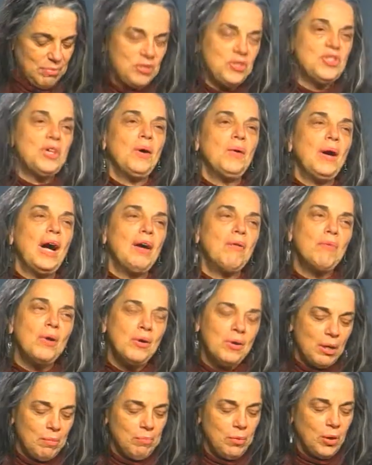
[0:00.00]
And so I
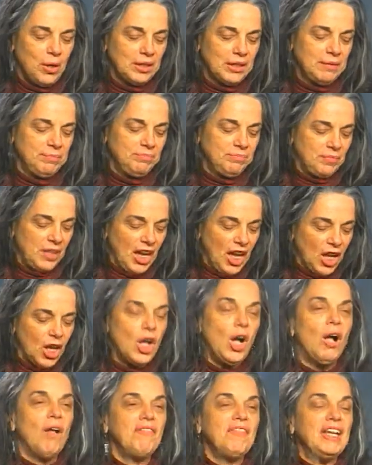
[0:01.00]
wrote a book
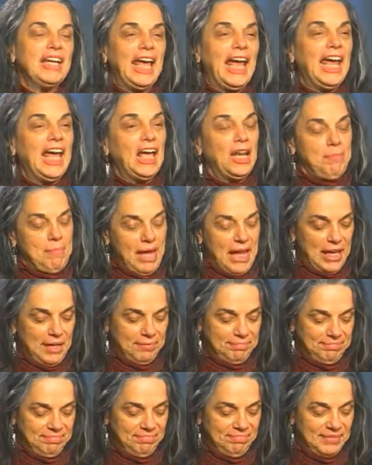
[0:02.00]
called The Can
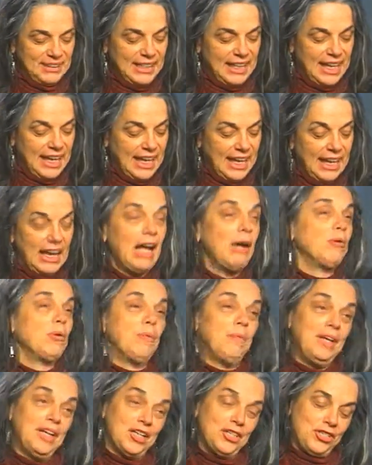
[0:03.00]
Man, and I will
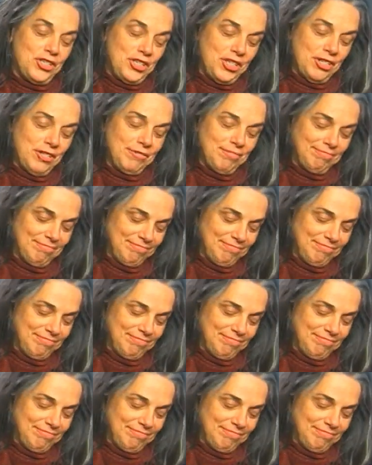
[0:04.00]
read it to you.